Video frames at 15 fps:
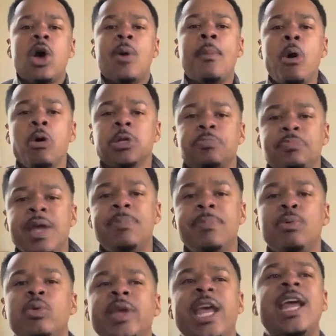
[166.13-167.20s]
most
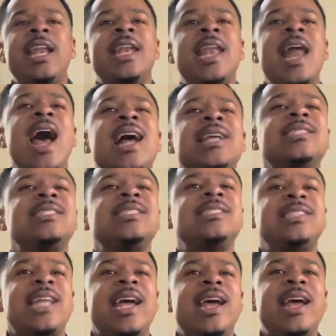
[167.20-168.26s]
people cannot
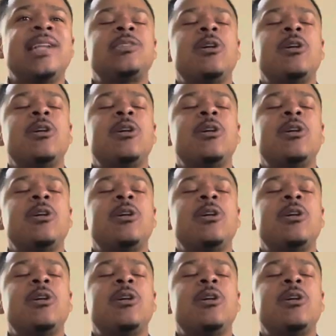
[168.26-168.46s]
stand